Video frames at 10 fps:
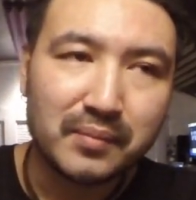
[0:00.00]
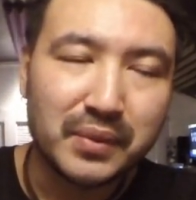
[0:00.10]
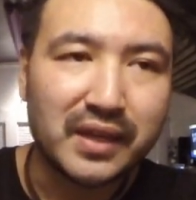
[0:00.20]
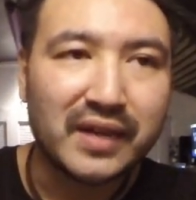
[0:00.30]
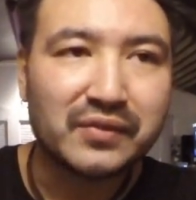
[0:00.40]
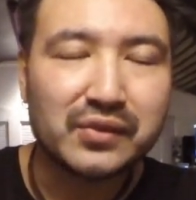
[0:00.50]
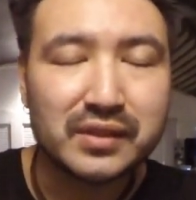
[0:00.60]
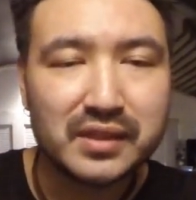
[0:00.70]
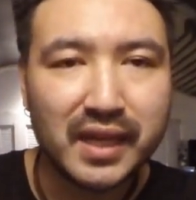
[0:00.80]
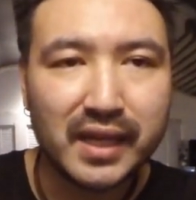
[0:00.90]
but after
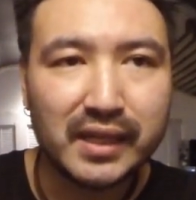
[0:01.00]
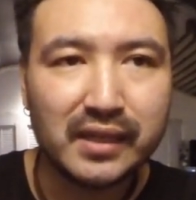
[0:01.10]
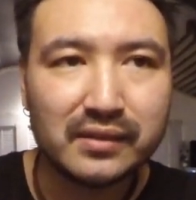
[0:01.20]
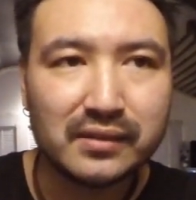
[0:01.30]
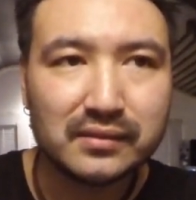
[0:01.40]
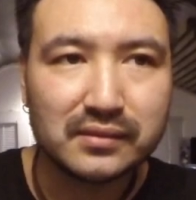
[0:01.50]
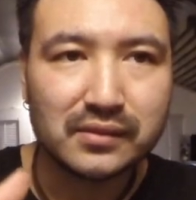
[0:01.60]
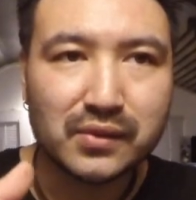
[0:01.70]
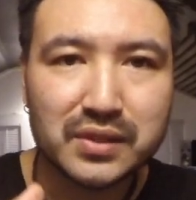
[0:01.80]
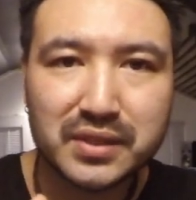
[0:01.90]
a day
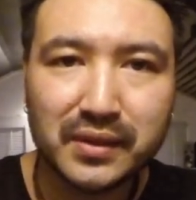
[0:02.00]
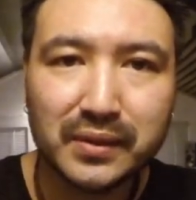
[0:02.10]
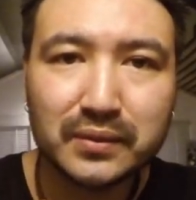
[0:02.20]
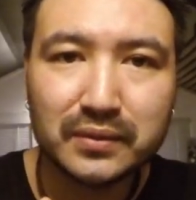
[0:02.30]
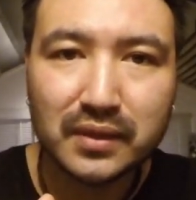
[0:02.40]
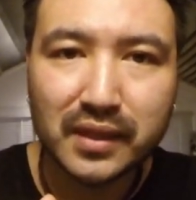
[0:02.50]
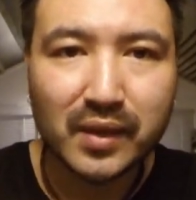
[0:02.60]
or so,